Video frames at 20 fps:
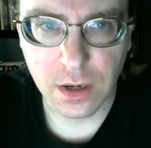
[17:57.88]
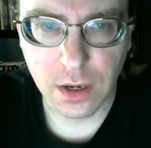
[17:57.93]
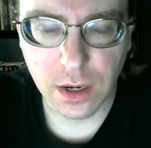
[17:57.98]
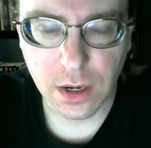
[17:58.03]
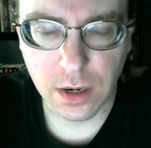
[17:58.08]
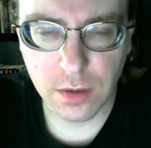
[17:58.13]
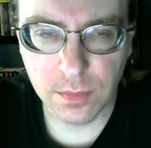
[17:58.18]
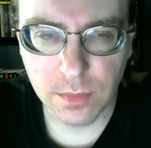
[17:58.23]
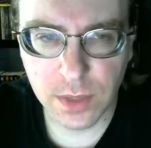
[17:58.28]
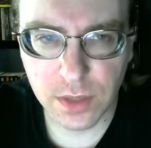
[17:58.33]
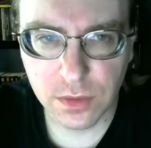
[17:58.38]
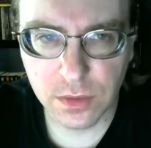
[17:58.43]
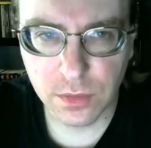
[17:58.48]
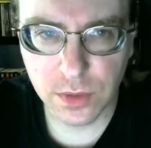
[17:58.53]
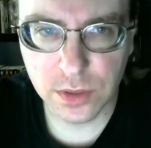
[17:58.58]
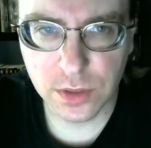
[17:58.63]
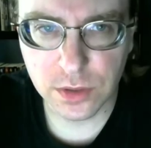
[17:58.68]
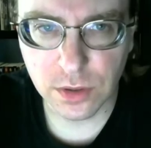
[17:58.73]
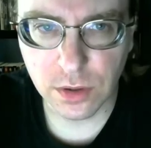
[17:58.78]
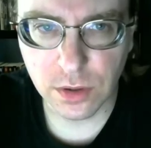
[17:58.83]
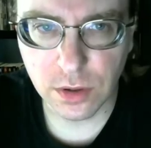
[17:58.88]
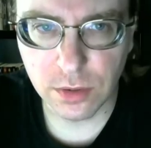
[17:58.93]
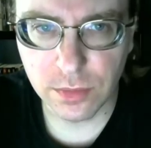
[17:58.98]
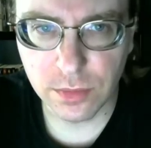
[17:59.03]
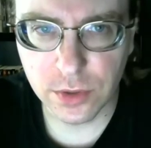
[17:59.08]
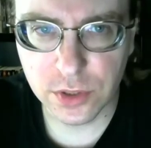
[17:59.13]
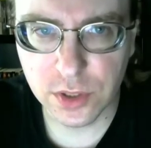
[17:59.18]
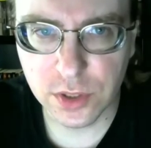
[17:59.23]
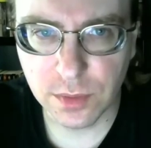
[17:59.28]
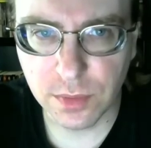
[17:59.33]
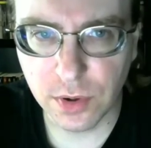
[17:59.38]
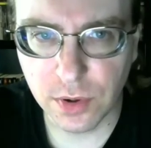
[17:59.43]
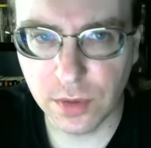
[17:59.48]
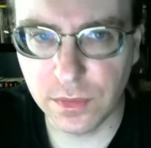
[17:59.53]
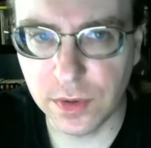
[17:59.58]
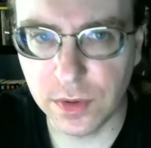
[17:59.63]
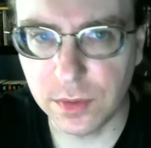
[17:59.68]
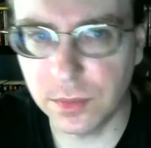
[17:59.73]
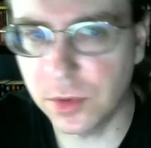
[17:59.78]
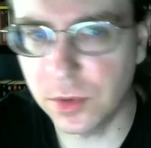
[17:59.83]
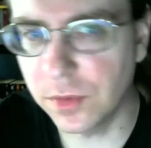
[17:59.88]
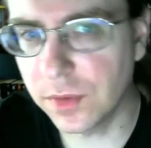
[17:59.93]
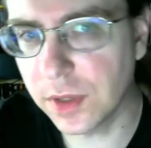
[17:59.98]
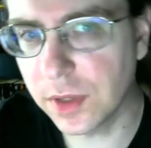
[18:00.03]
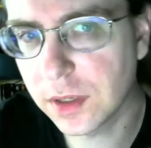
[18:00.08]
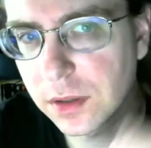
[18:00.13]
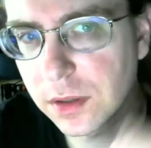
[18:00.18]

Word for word: Iron Man three is almost a perfect movie.